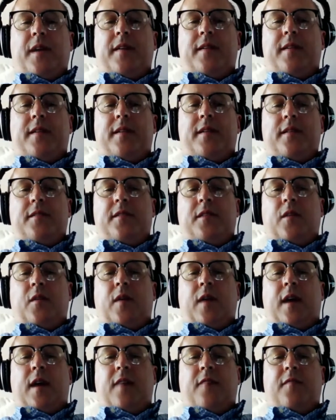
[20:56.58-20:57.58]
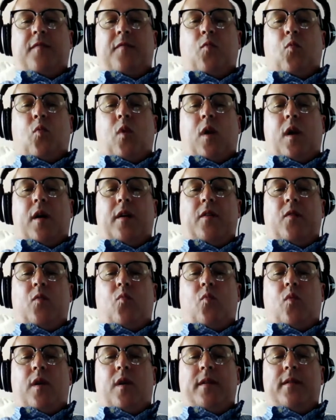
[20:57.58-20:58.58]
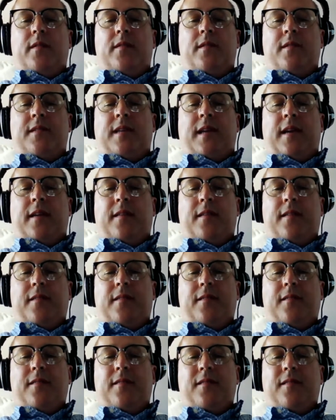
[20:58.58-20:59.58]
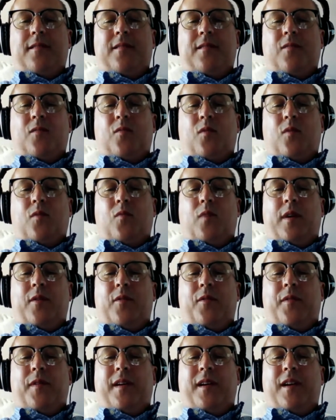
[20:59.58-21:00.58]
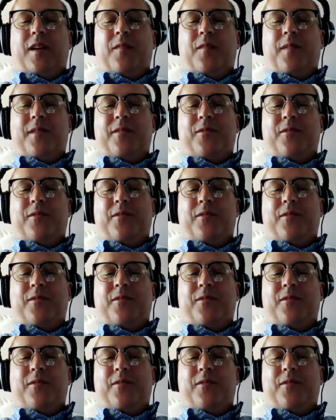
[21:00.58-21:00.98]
ideas that you have of where you want to take this, or what you're thinking about